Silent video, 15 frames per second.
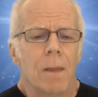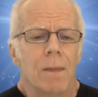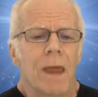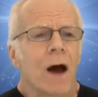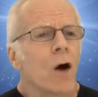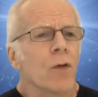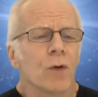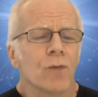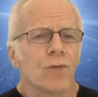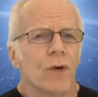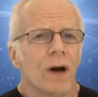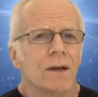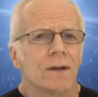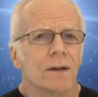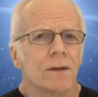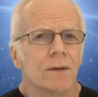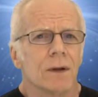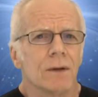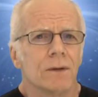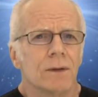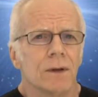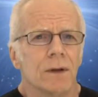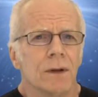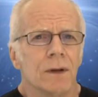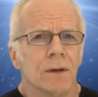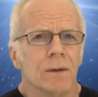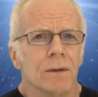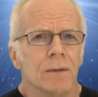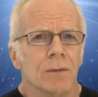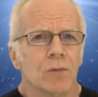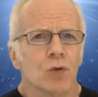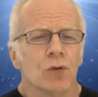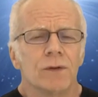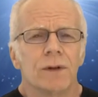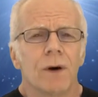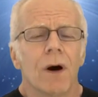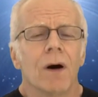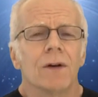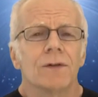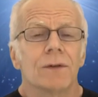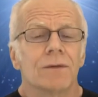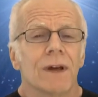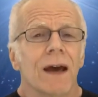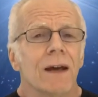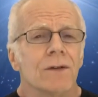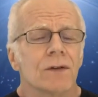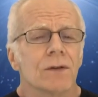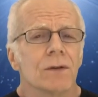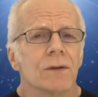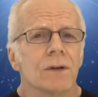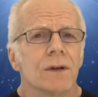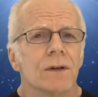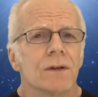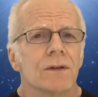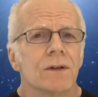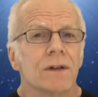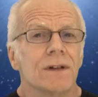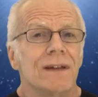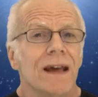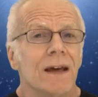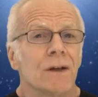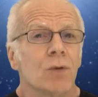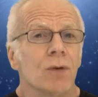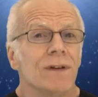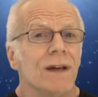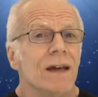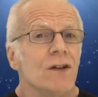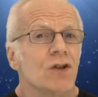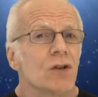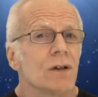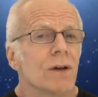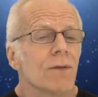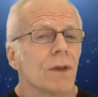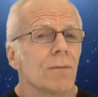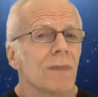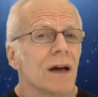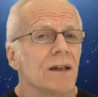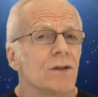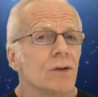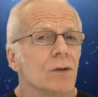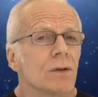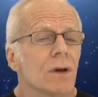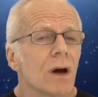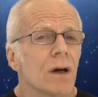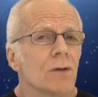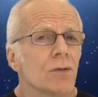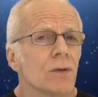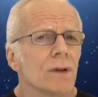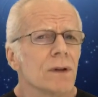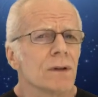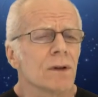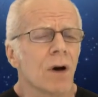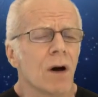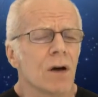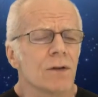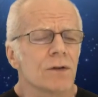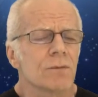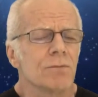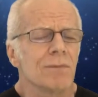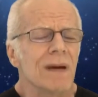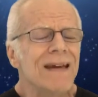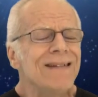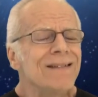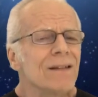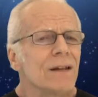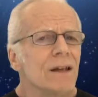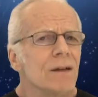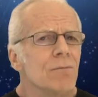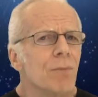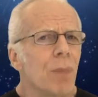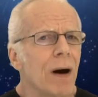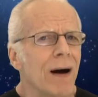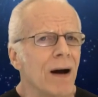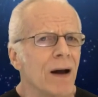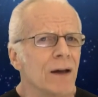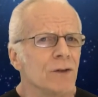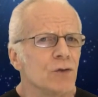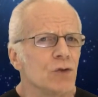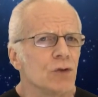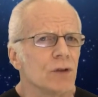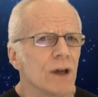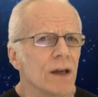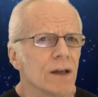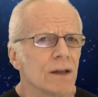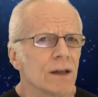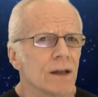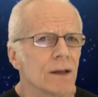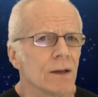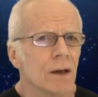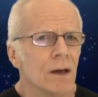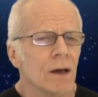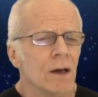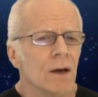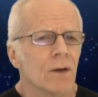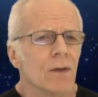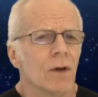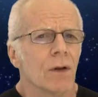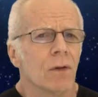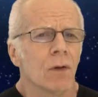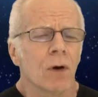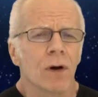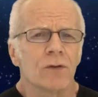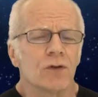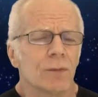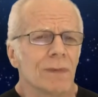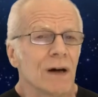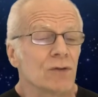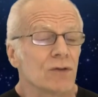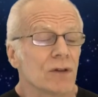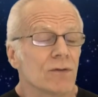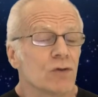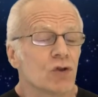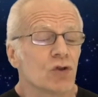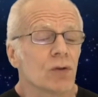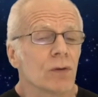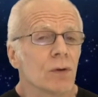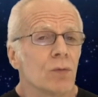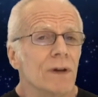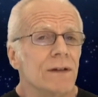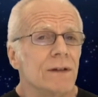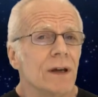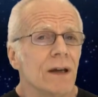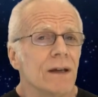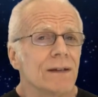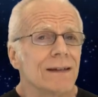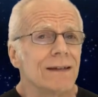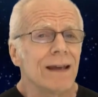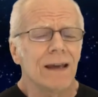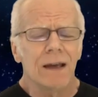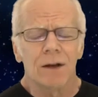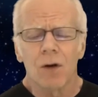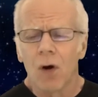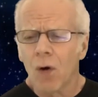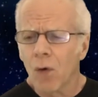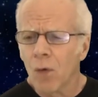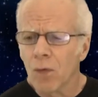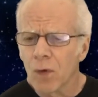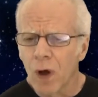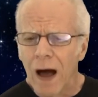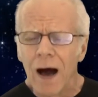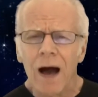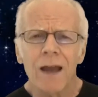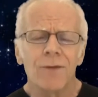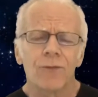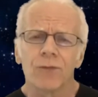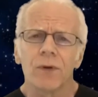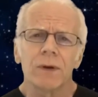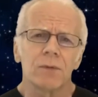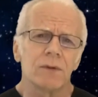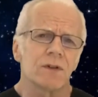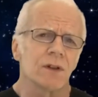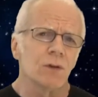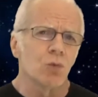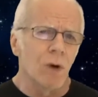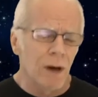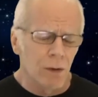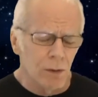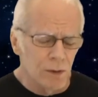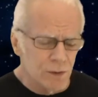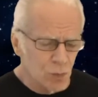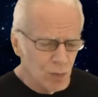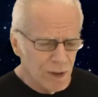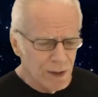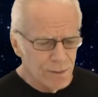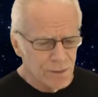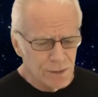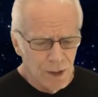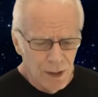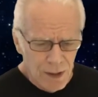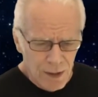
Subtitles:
Now they're finding that the root cause of cancer is the degradation of the mitochondria caused mainly by taking the large amounts of sugar we take today and all the high-frequency wireless waves.